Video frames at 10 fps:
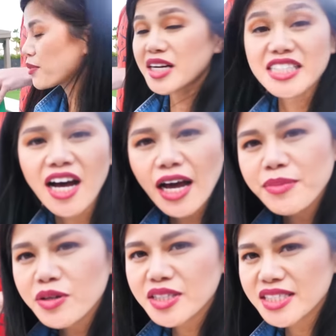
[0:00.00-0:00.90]
I'm gonna time
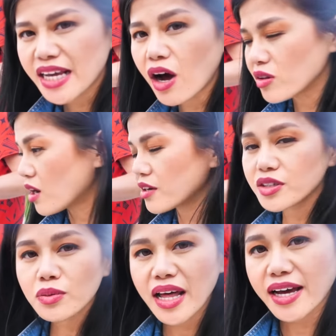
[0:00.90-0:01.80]
you to see how long
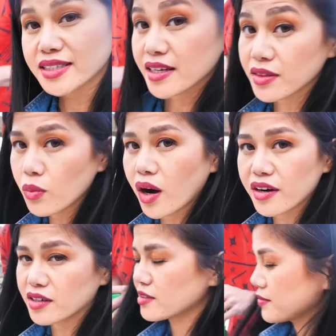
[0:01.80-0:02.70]
you last in the water.